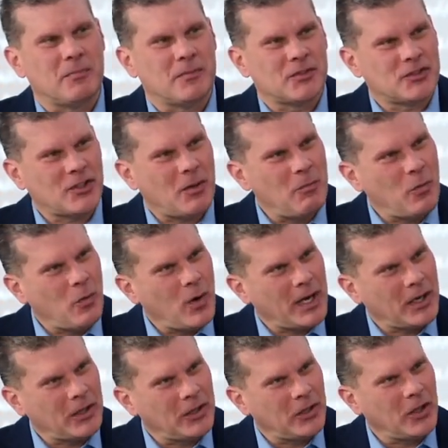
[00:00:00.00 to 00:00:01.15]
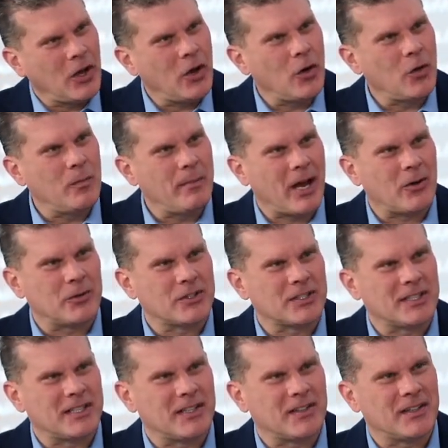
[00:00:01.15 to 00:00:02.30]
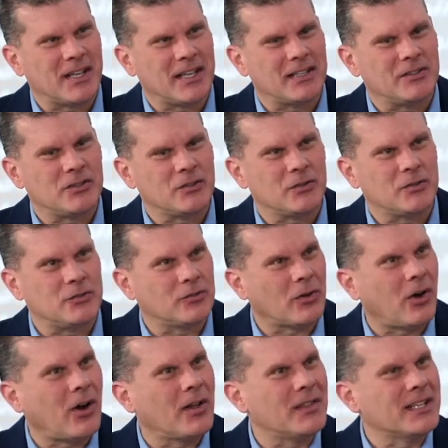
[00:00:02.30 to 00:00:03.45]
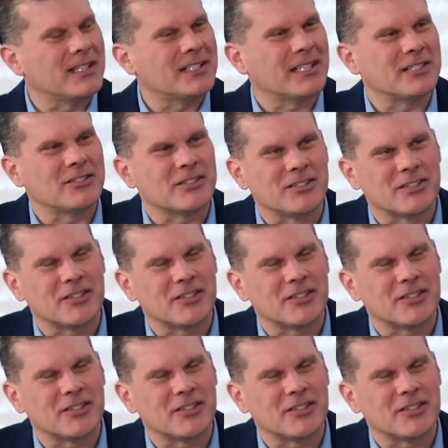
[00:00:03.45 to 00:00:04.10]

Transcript: somewhat low mountain then to draw the attention